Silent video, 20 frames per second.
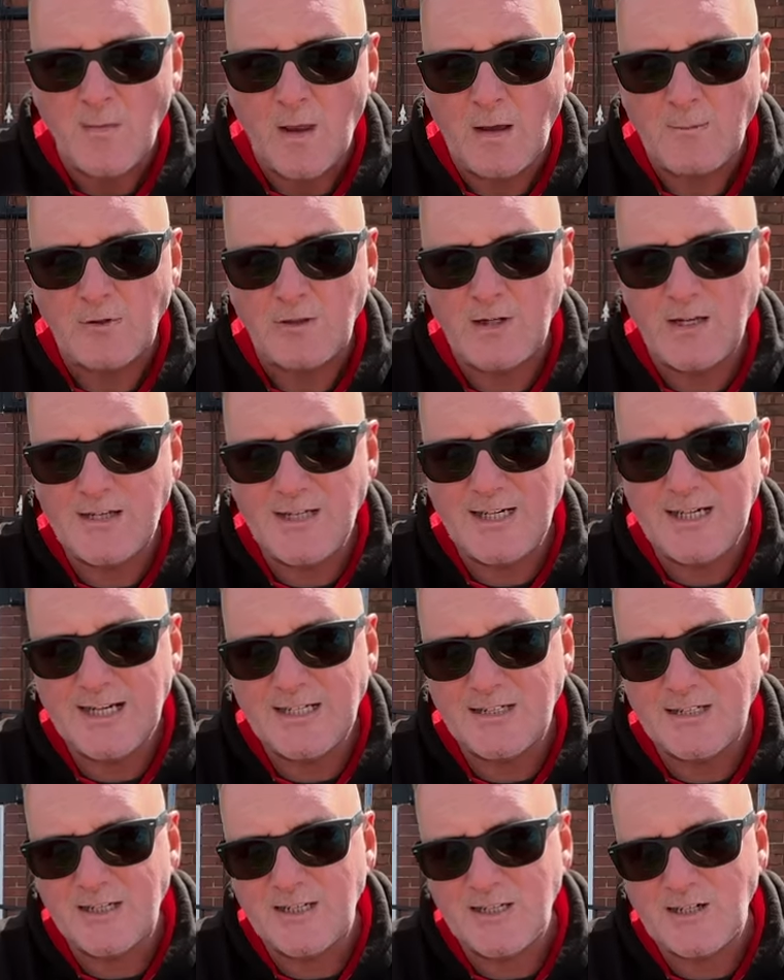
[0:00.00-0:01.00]
I'm going to dig
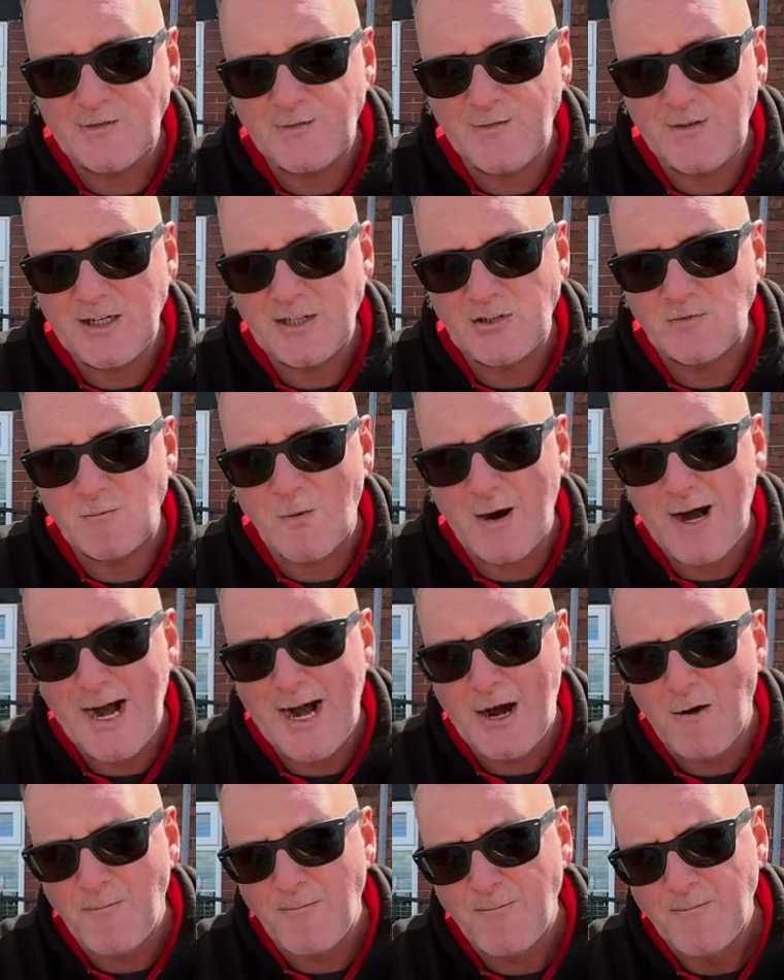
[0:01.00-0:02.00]
into this fish.
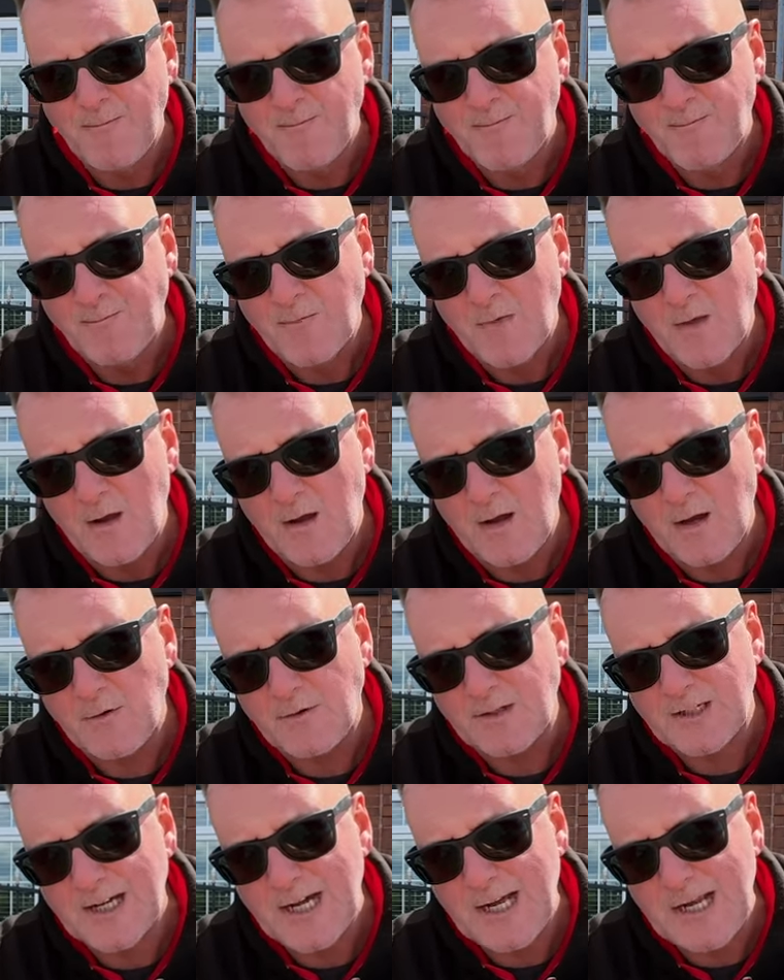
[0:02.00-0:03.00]
Wow.
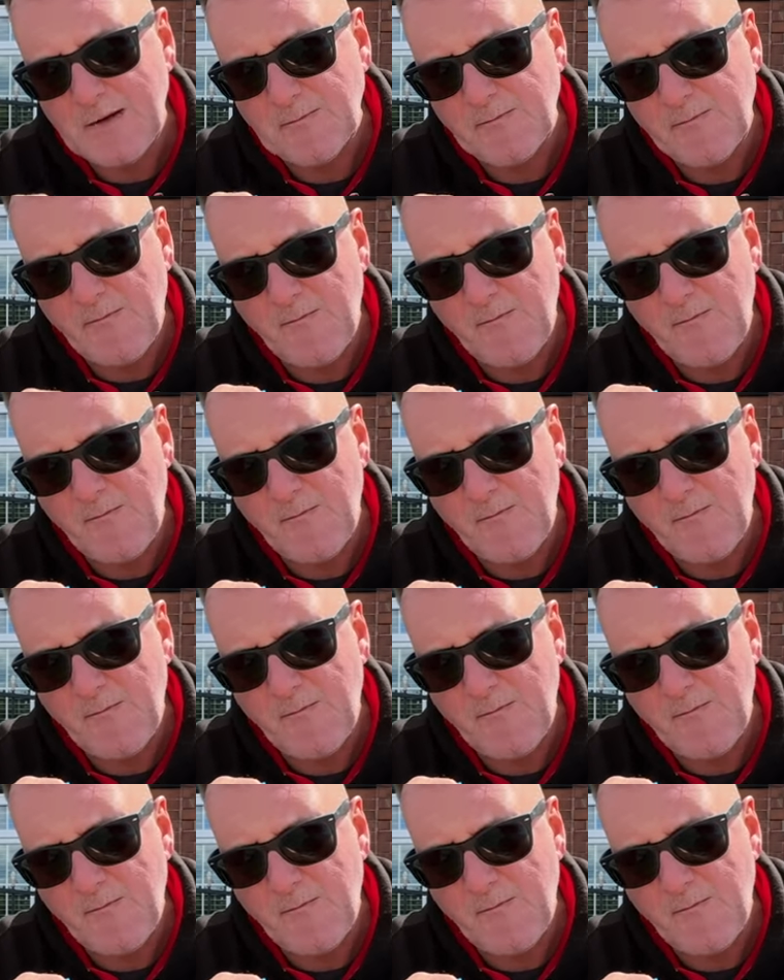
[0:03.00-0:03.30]
Okay.